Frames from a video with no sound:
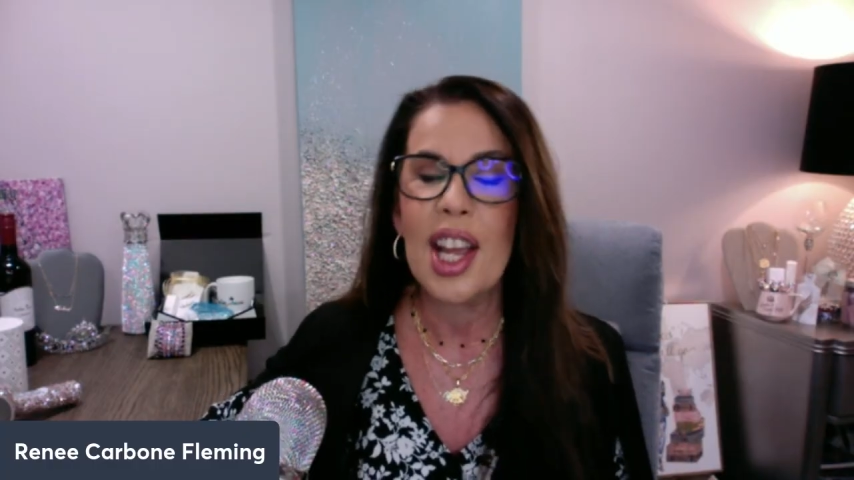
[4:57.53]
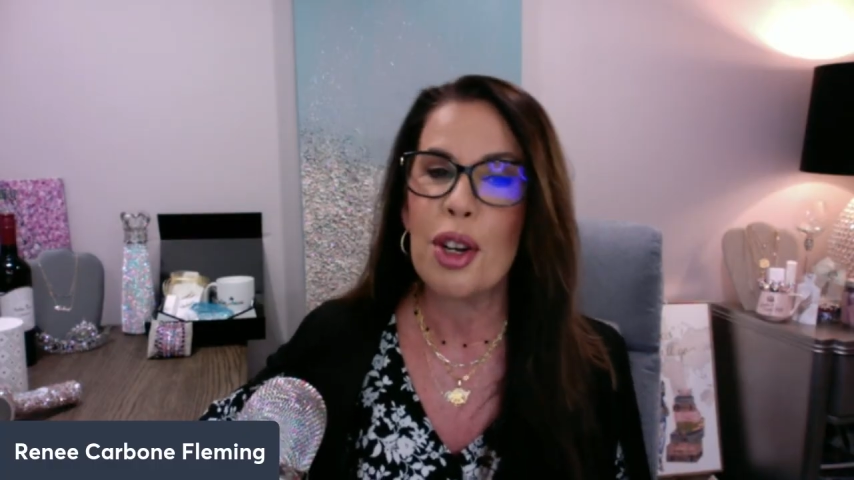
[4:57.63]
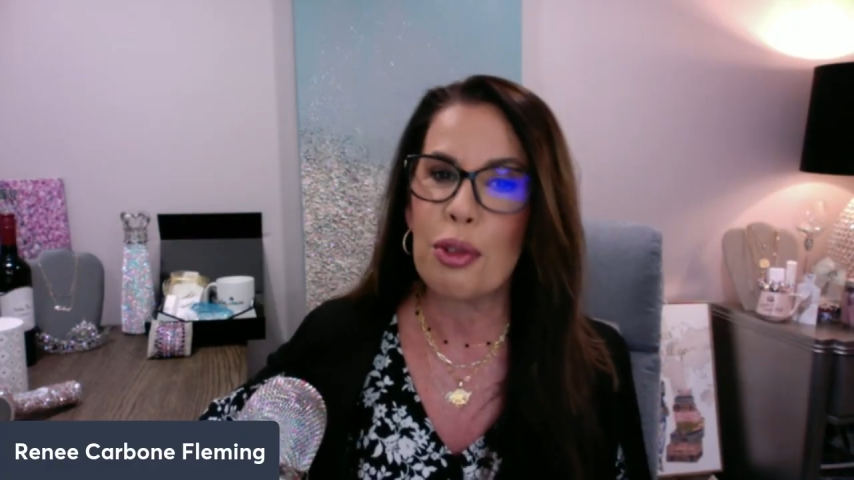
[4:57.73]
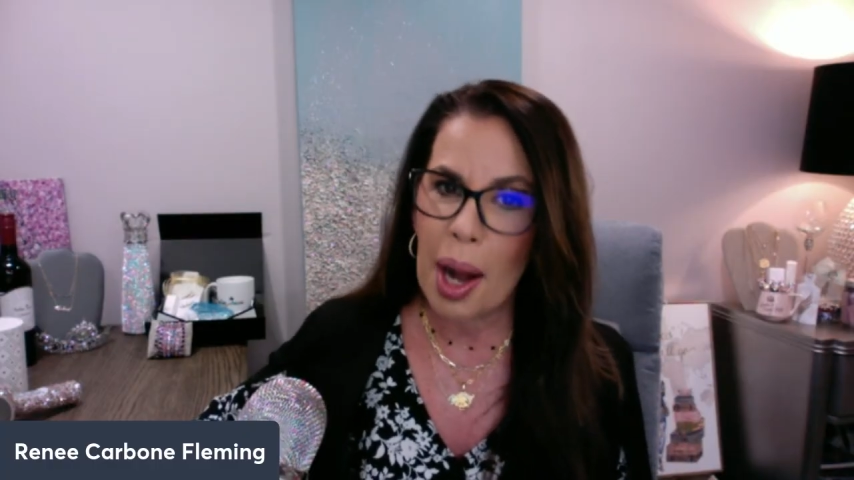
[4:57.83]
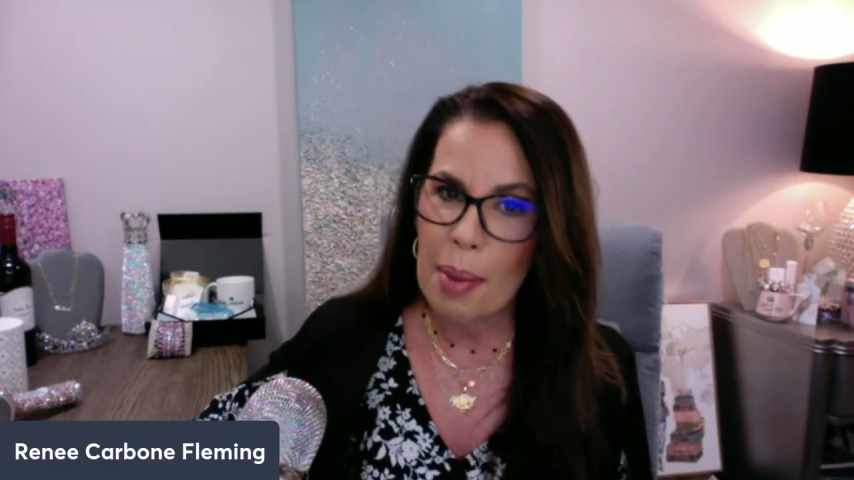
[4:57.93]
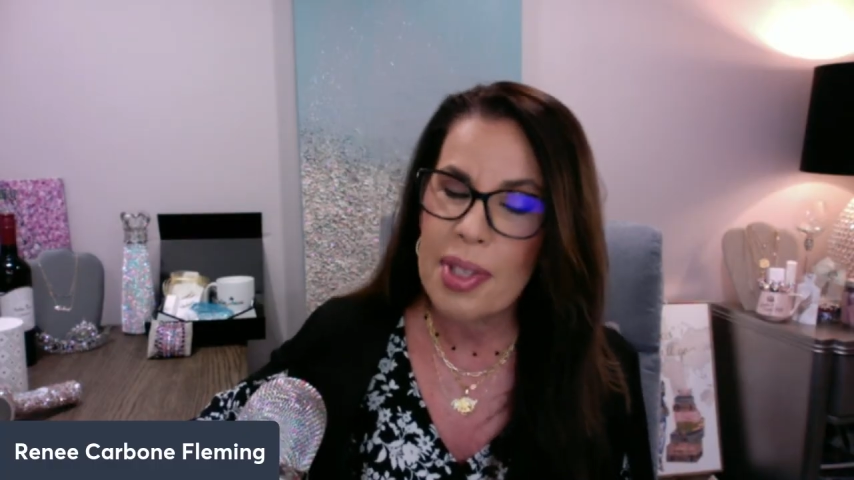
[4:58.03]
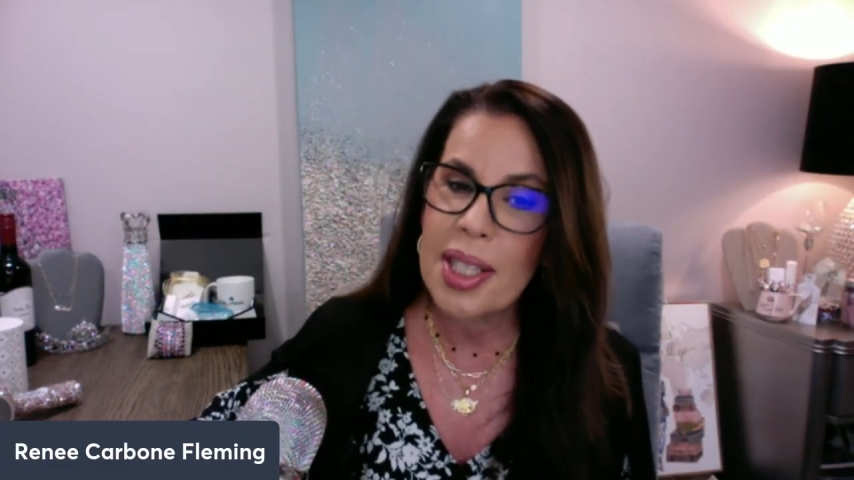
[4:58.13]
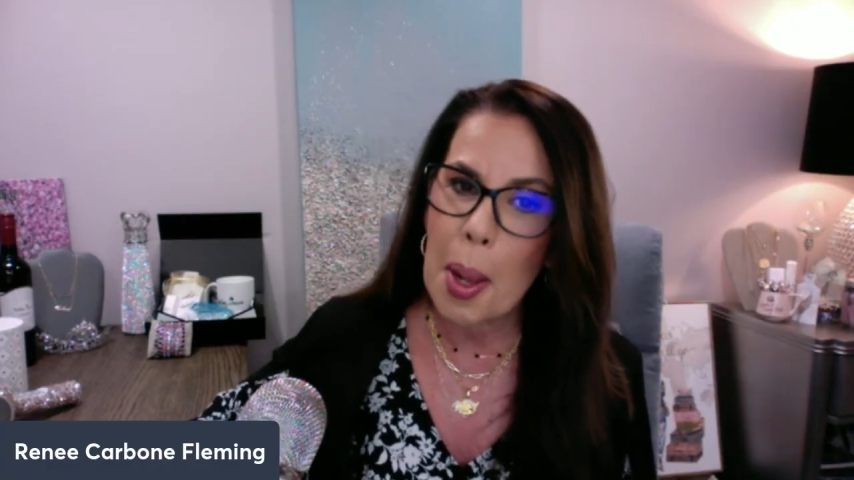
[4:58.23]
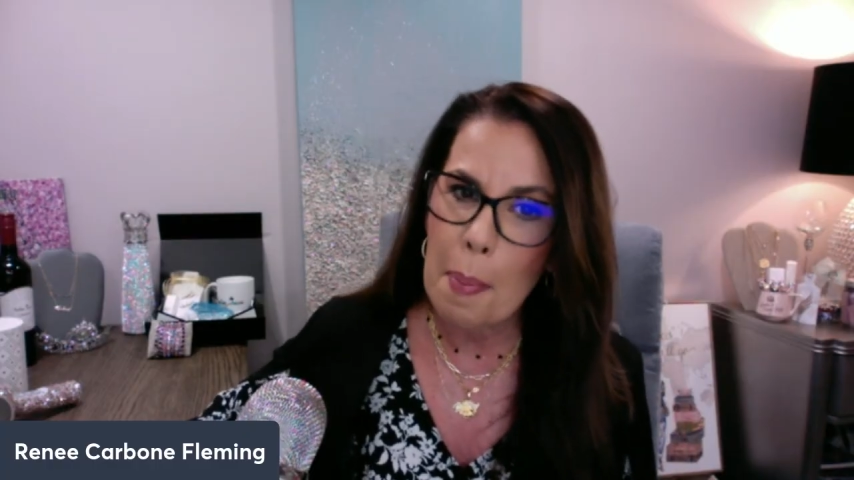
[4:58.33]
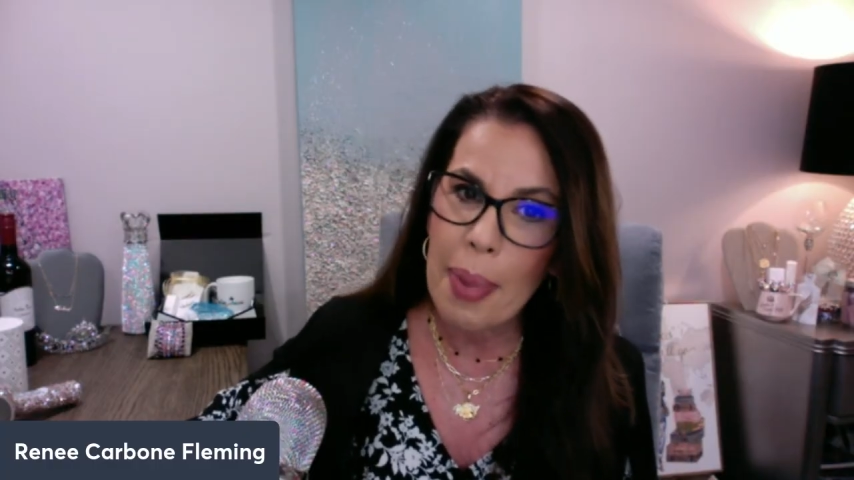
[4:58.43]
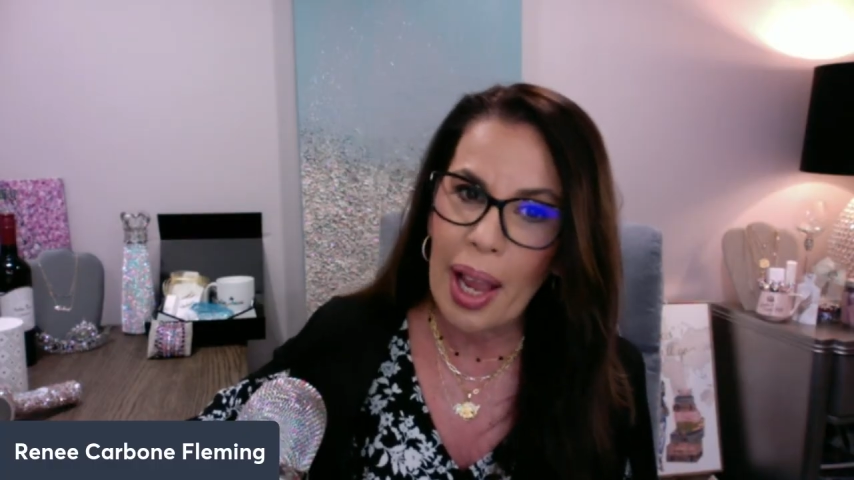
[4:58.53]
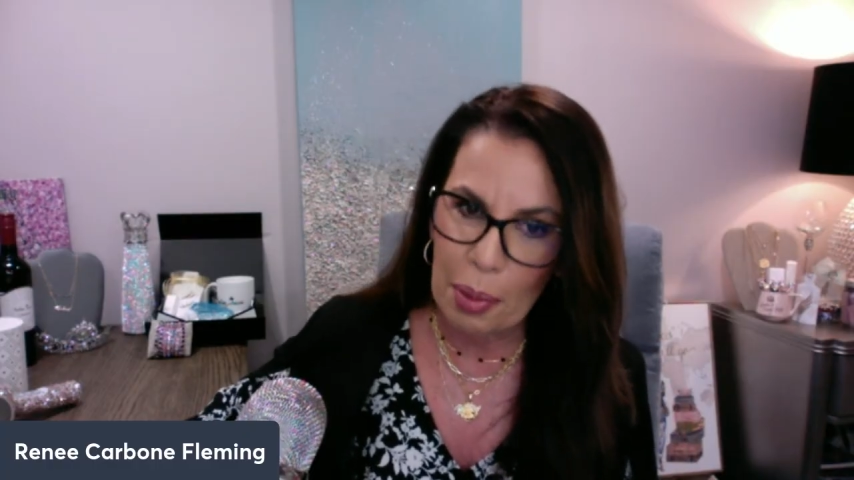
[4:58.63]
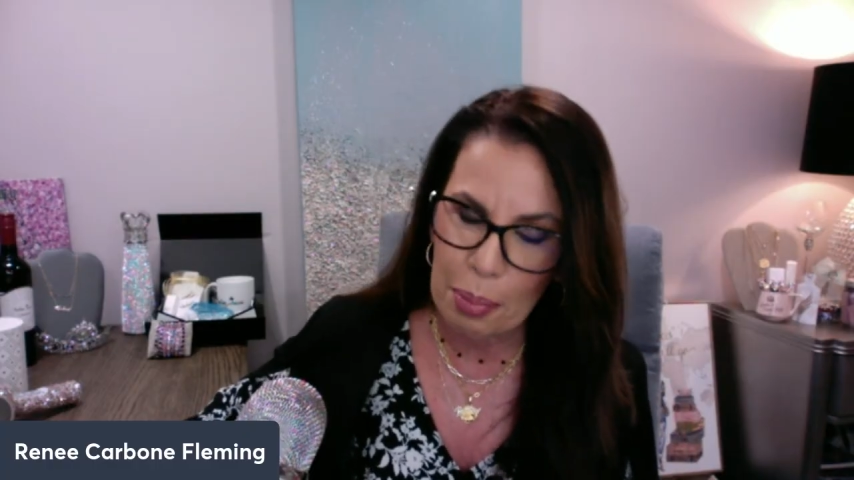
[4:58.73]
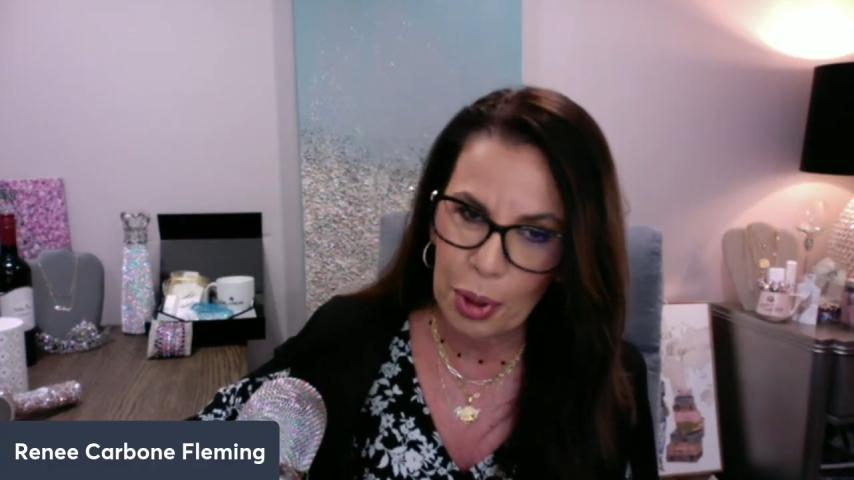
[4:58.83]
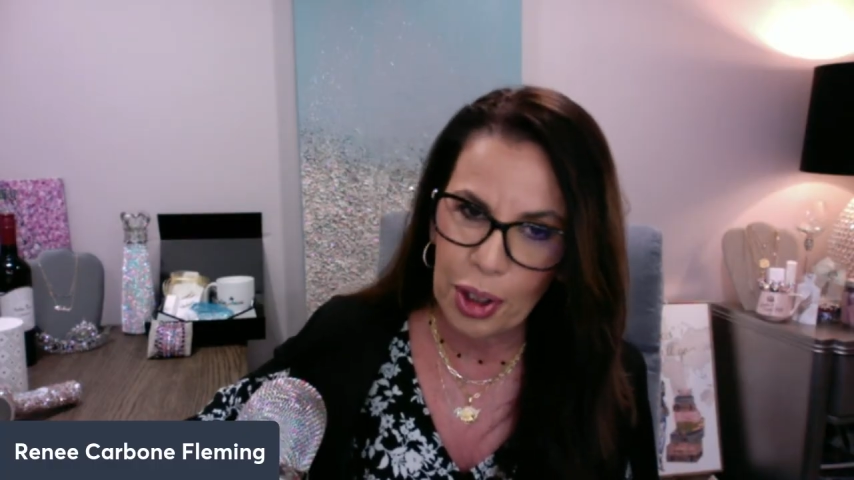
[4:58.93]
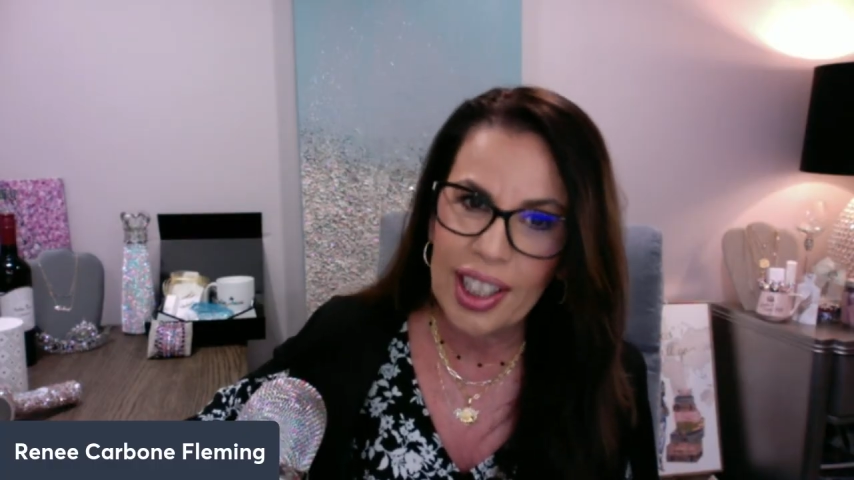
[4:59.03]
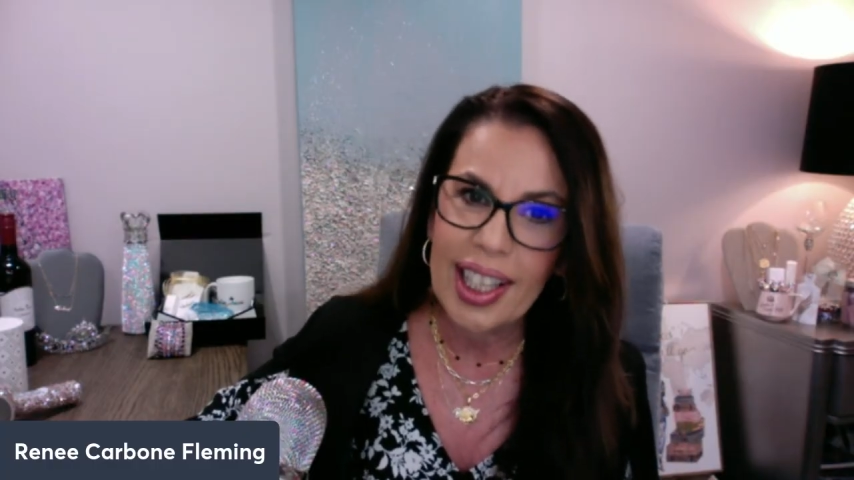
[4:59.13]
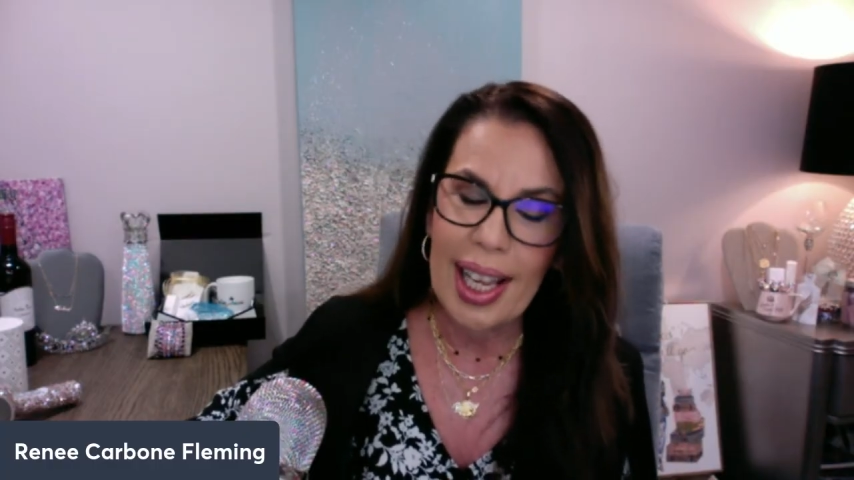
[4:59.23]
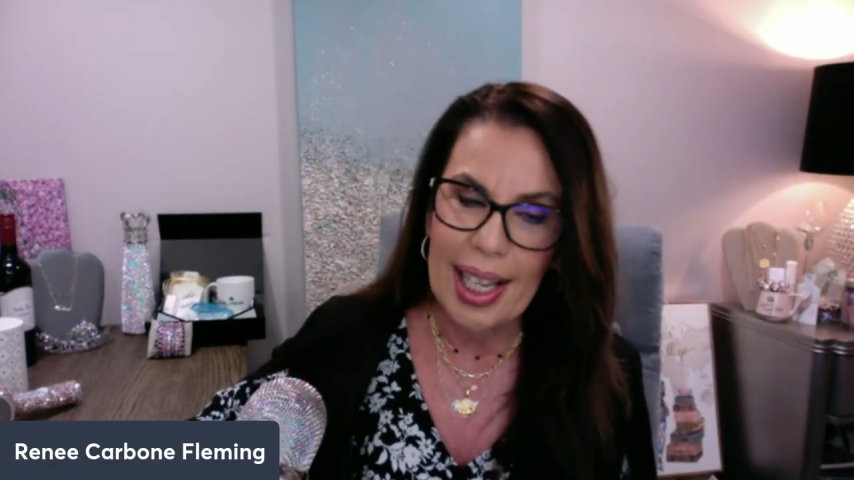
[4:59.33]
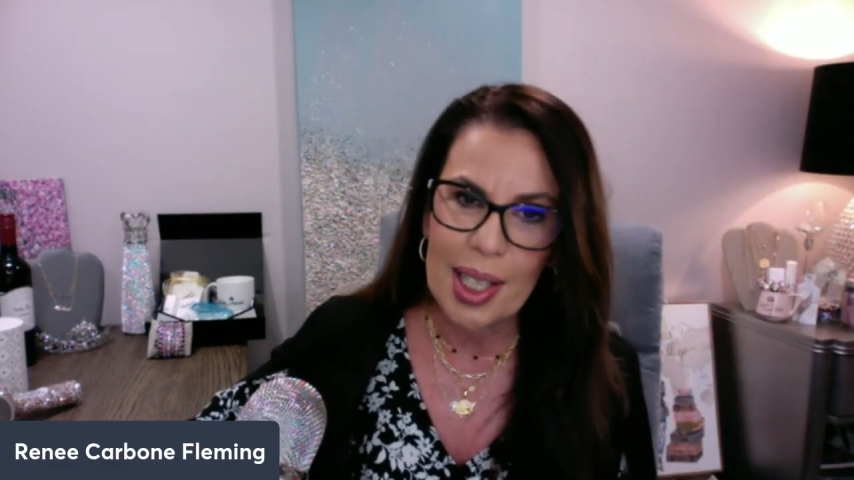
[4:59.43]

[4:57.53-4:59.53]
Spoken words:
grab some paper and a